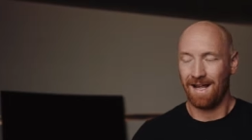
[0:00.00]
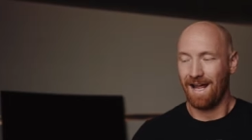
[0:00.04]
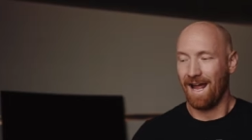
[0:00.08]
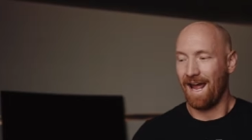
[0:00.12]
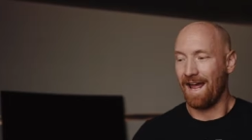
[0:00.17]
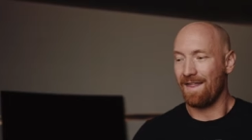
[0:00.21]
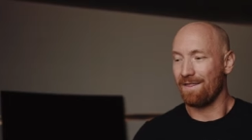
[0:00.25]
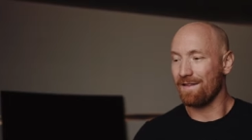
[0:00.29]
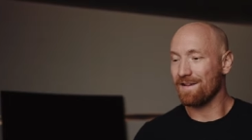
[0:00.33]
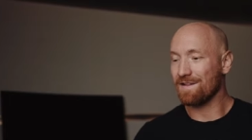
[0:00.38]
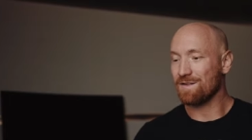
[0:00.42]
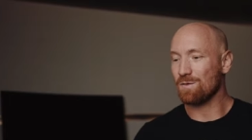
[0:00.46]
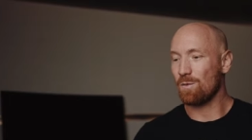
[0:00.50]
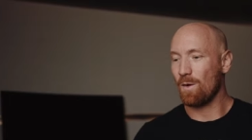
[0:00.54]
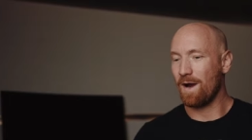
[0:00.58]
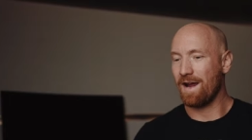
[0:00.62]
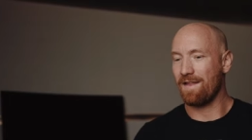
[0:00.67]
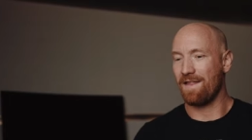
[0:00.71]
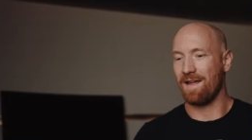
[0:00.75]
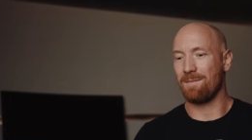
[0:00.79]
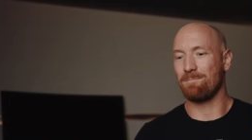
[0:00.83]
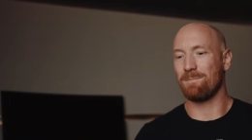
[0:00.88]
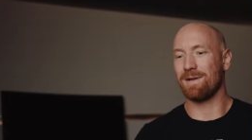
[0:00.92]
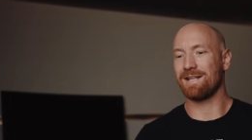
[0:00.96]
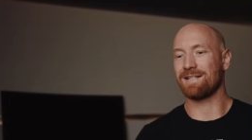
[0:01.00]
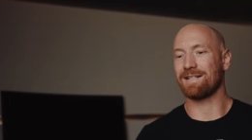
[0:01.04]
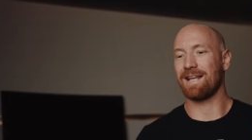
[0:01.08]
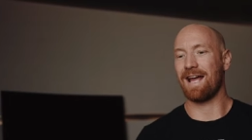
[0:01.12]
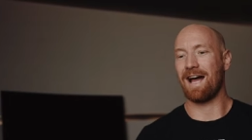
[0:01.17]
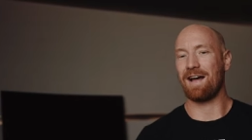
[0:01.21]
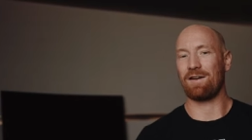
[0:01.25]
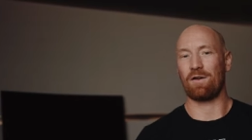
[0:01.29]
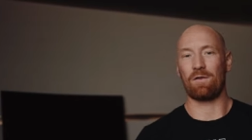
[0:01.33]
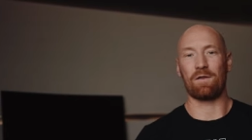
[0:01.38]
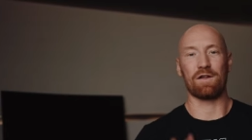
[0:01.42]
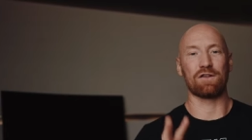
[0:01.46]
And this way they miss
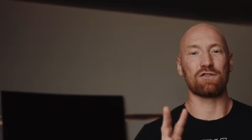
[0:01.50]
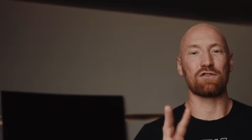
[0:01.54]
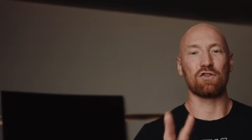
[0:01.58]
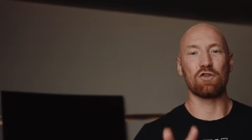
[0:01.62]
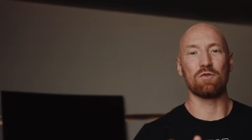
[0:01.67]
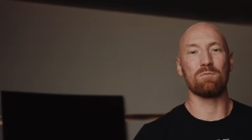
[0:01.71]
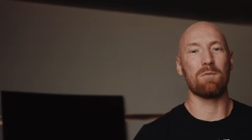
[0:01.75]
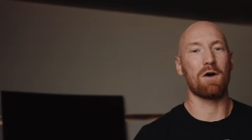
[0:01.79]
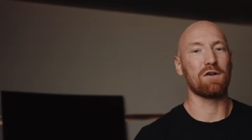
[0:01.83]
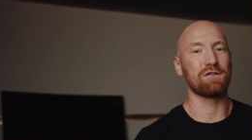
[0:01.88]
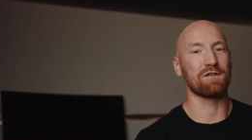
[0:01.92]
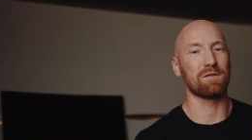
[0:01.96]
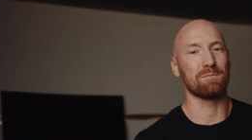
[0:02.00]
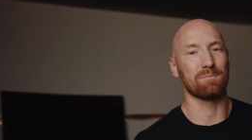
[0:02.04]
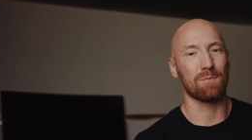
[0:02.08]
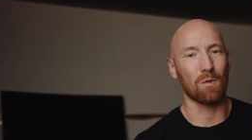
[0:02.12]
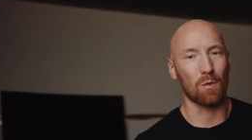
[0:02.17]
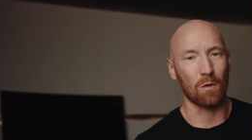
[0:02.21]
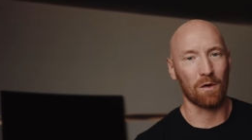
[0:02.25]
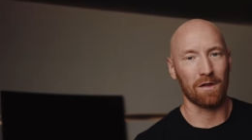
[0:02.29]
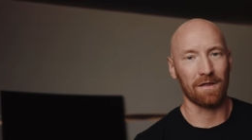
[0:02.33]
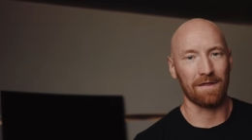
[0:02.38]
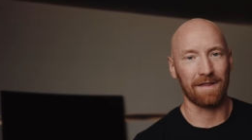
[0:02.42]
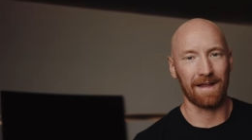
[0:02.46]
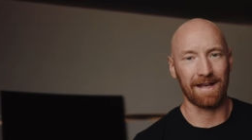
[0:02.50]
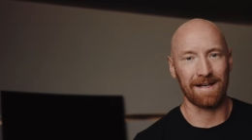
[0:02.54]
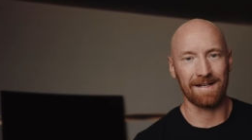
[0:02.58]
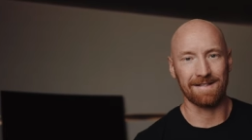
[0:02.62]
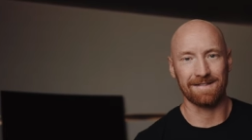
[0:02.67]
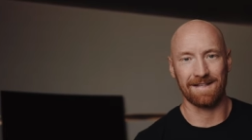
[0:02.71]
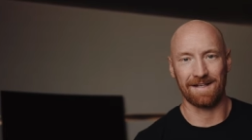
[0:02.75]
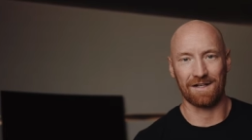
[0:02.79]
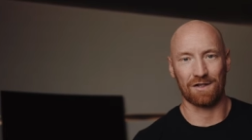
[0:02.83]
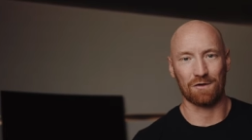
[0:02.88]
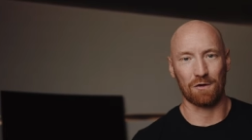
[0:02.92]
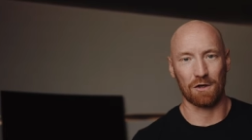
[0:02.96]
out on the two most important things
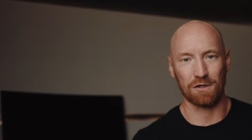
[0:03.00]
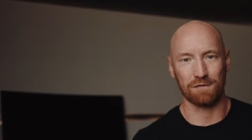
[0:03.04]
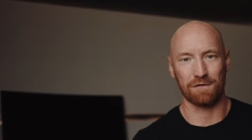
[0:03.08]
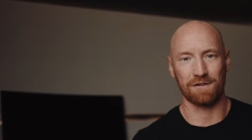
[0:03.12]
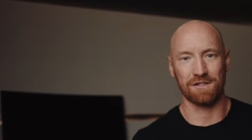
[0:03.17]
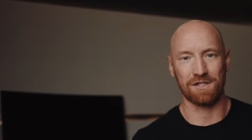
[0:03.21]
that a CrossFit